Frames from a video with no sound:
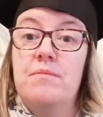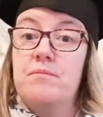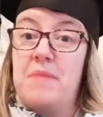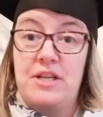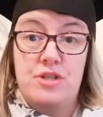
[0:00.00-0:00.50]

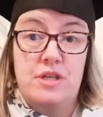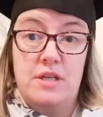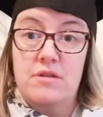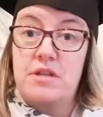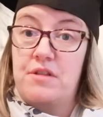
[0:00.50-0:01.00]

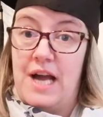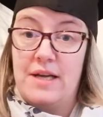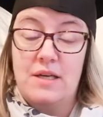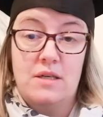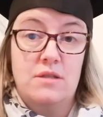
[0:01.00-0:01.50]
mention, to
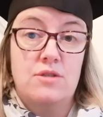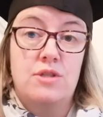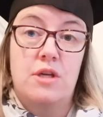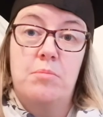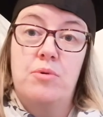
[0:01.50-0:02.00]
thank,
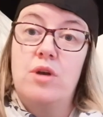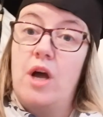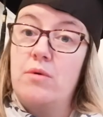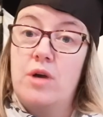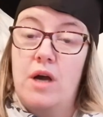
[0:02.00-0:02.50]
to put
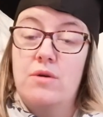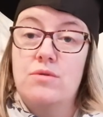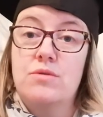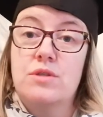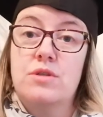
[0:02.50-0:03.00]

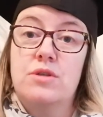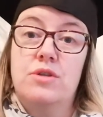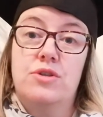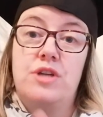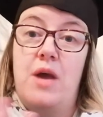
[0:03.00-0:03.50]
logos,
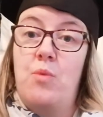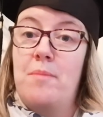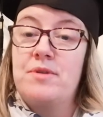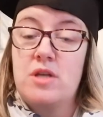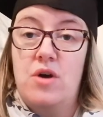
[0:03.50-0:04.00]
share
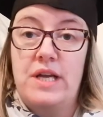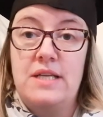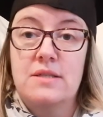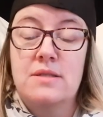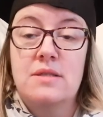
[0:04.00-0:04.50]

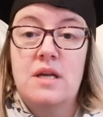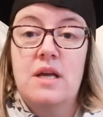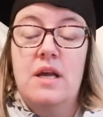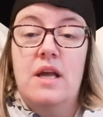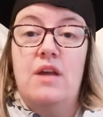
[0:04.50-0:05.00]
websites,
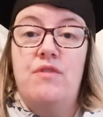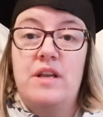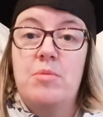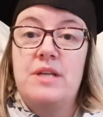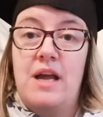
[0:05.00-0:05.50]
if
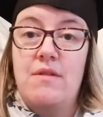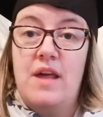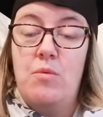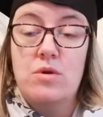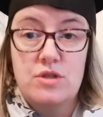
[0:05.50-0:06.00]
anybody out
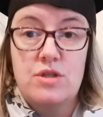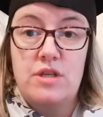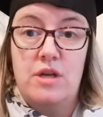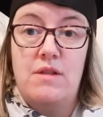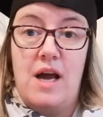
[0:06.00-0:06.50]
there wants to
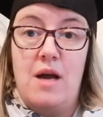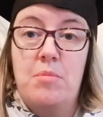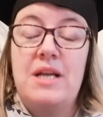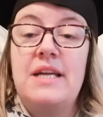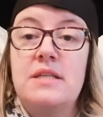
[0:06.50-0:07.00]
do that,
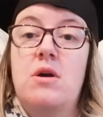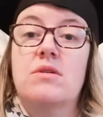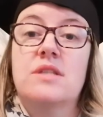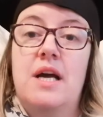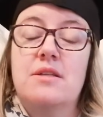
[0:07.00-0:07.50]
please
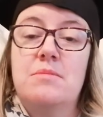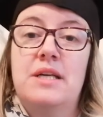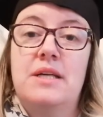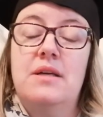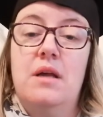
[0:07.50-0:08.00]
contact
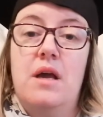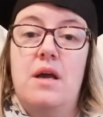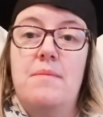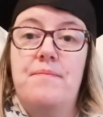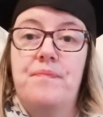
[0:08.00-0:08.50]
me.
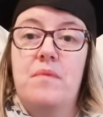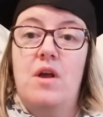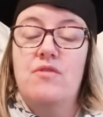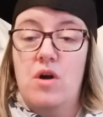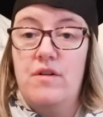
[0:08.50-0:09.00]
Um,
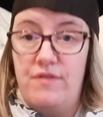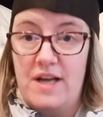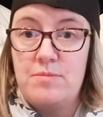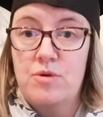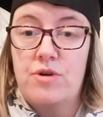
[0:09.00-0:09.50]
I've got the
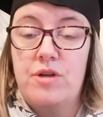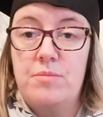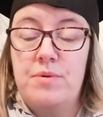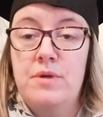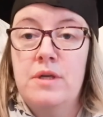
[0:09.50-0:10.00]
Facebook
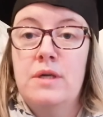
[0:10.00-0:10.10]
group,